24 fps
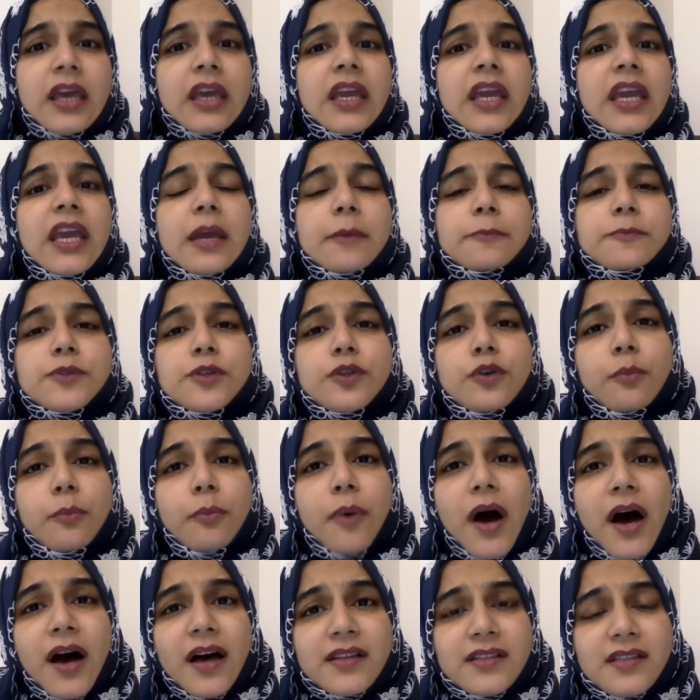keeps you
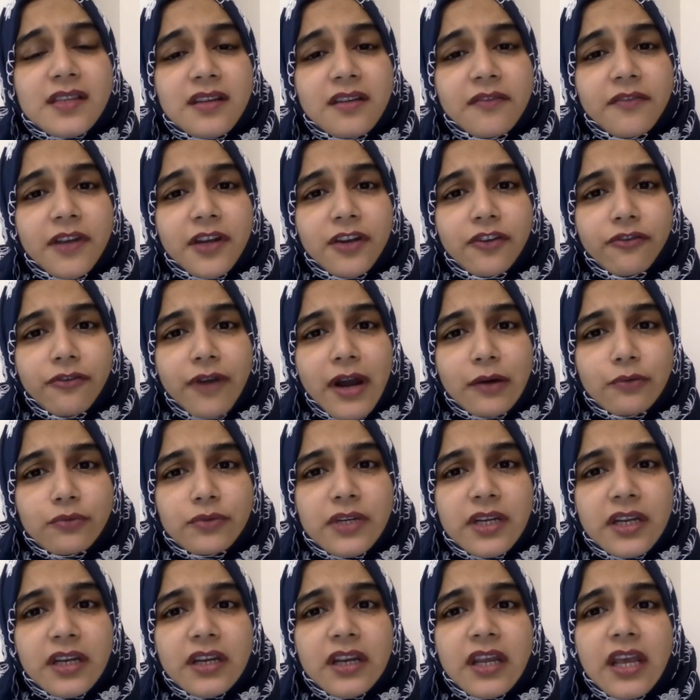positive and
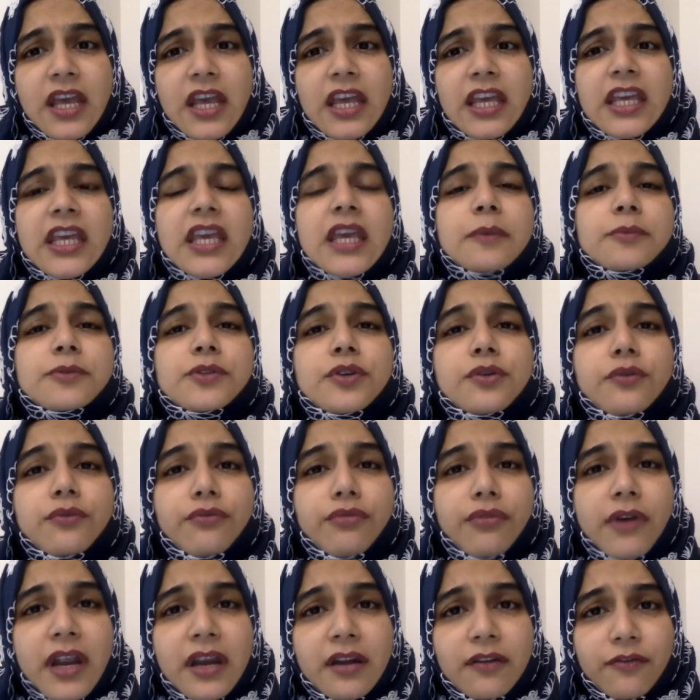grounded, keeps you
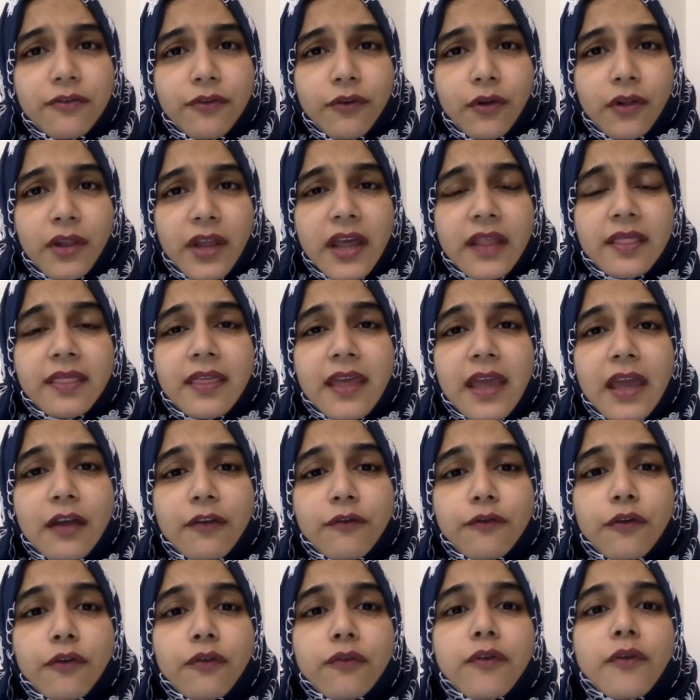grateful and
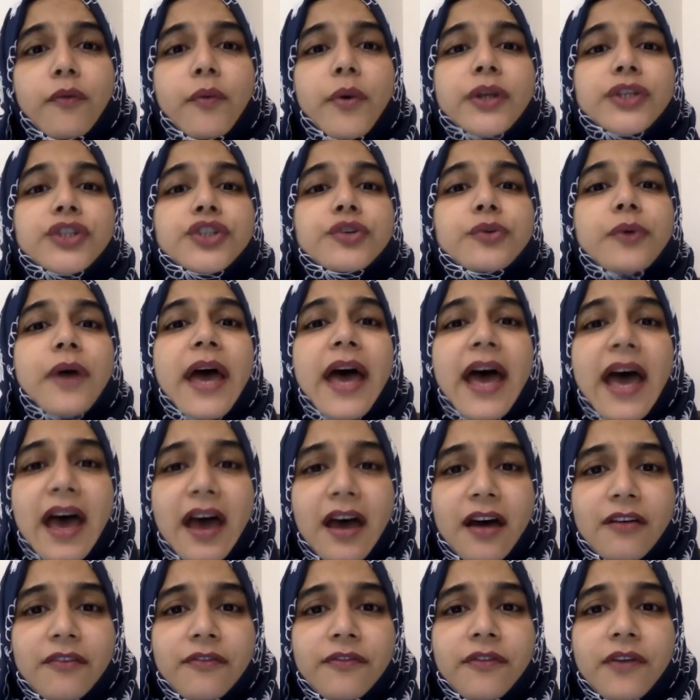thankful for what you
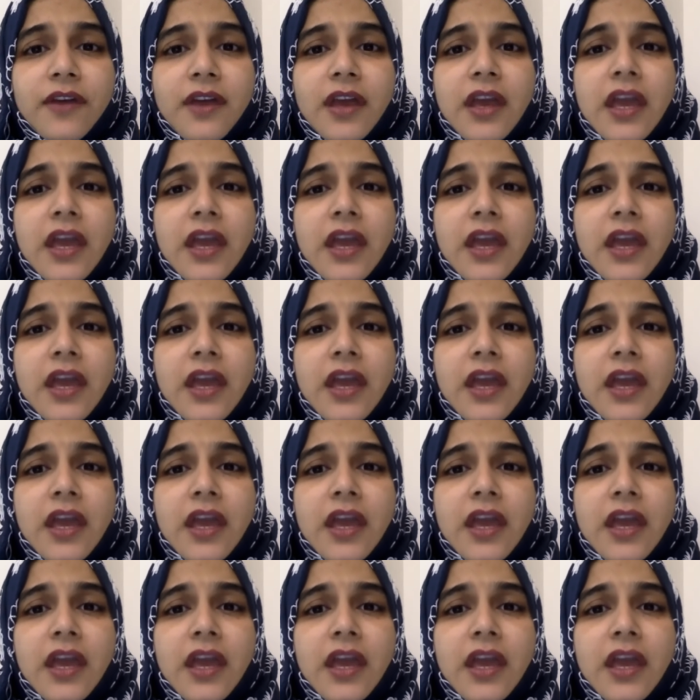have.